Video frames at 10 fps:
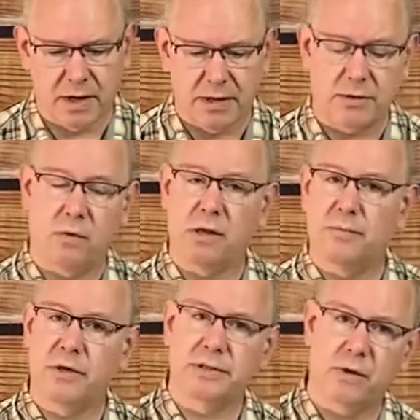So one of the
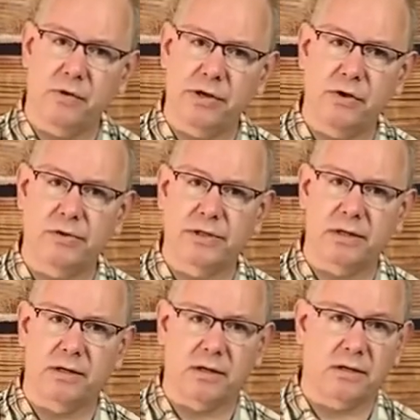books that we're
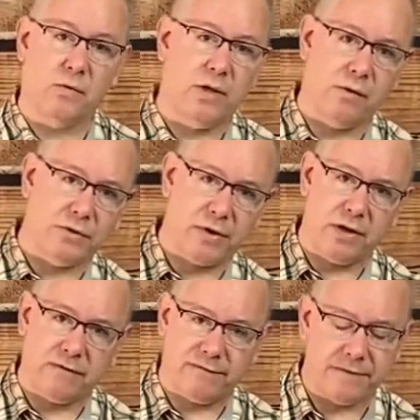using, the one that was
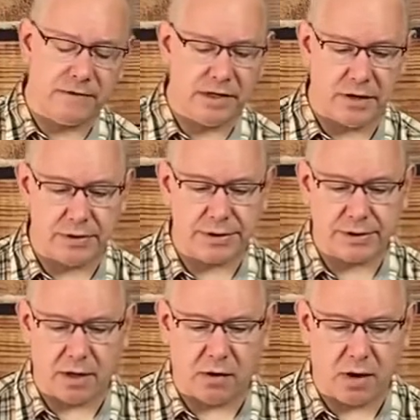written 50 years
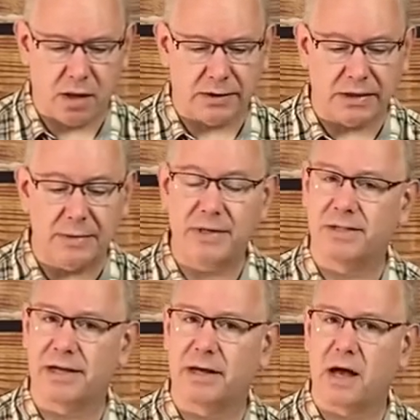ago, called
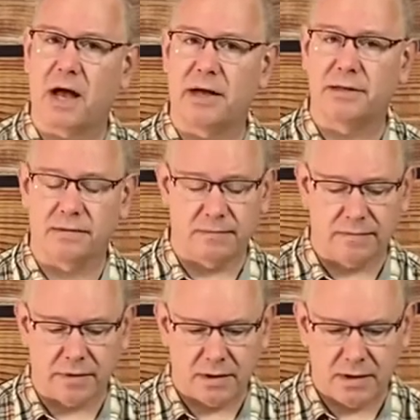Unlimiting God,
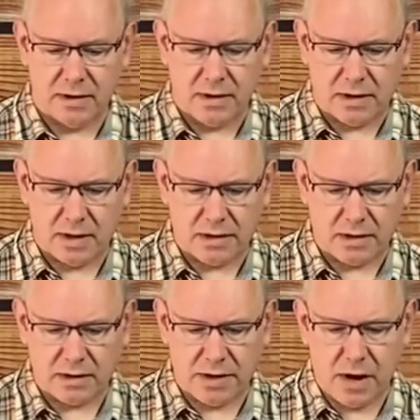
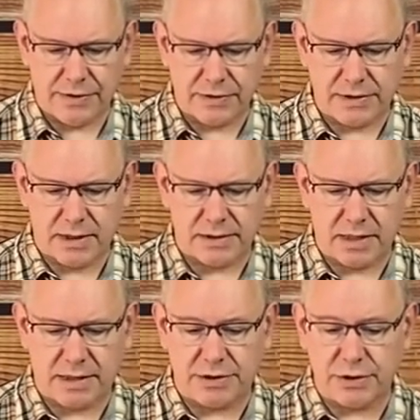the author says
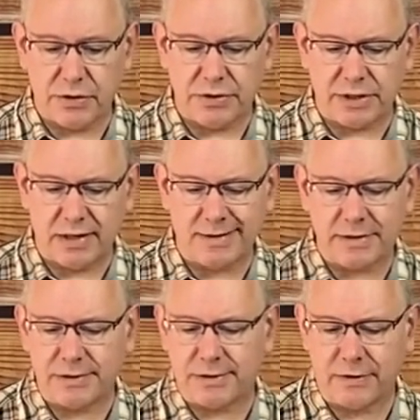this: choosing
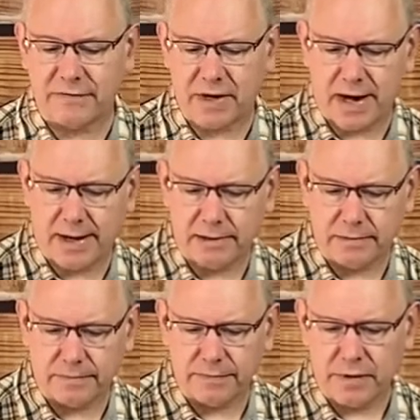to serve
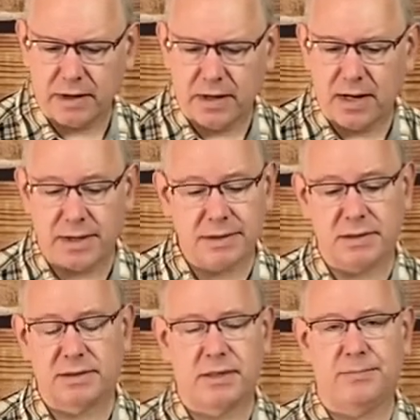God
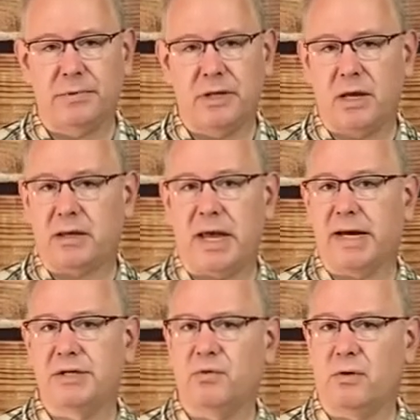isn't simply a
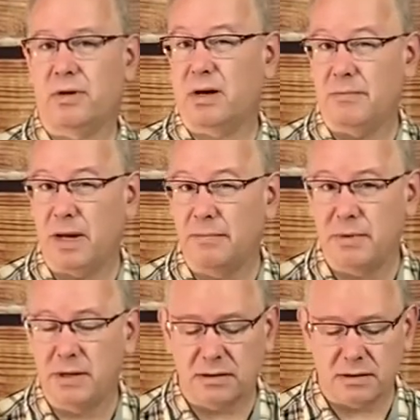casual
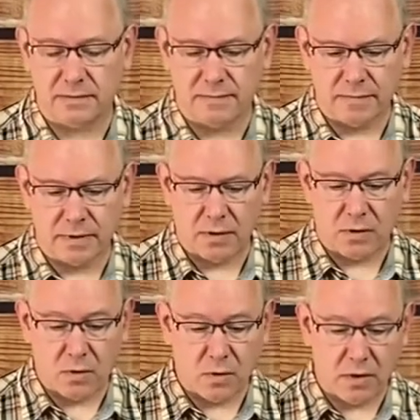commitment
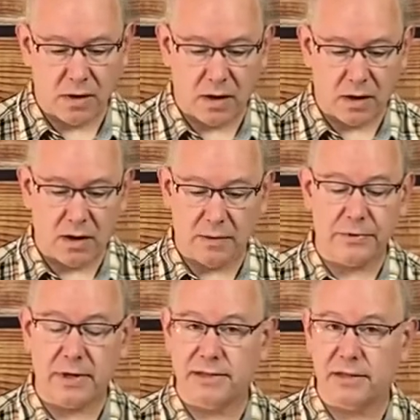or a
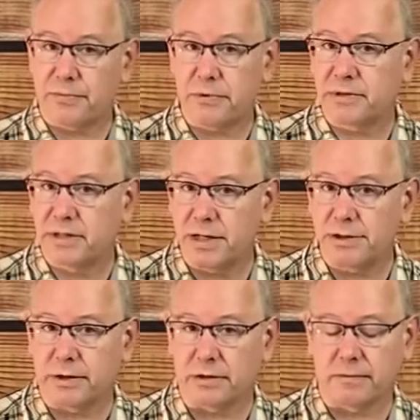pleasant
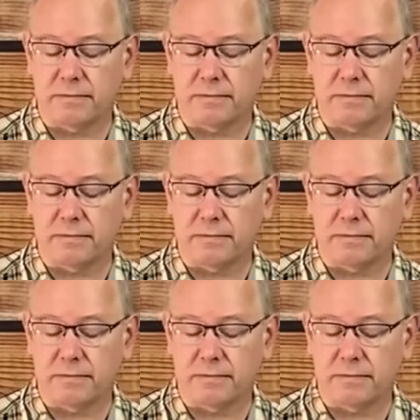procedure.